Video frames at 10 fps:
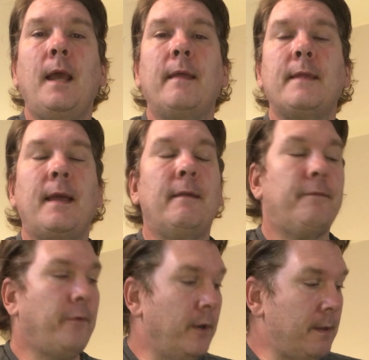And then
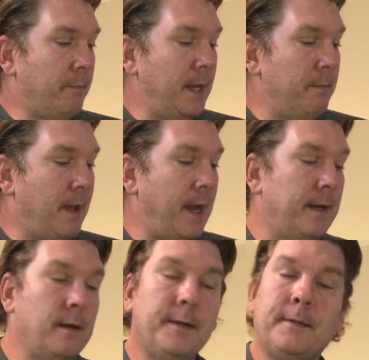for the B
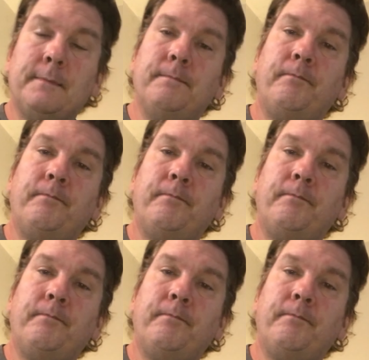minor,